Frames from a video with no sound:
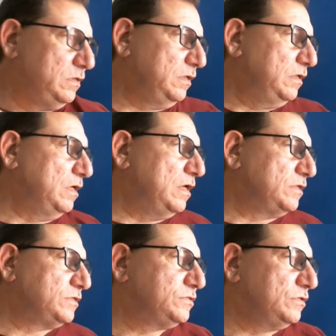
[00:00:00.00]
And
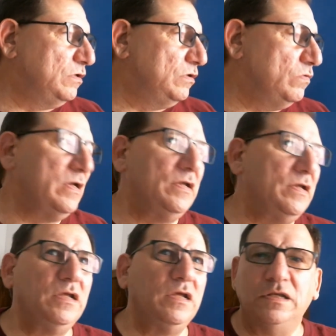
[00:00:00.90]
that's
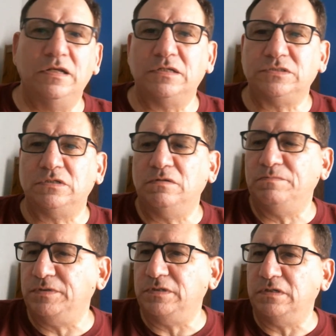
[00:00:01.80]
ONN. That's a
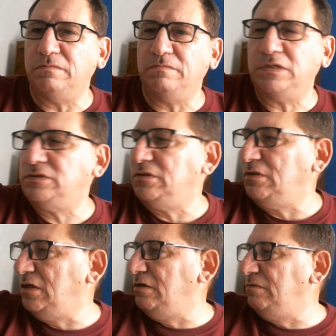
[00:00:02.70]
company that makes a
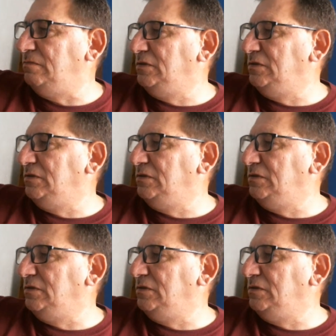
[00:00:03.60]
lot of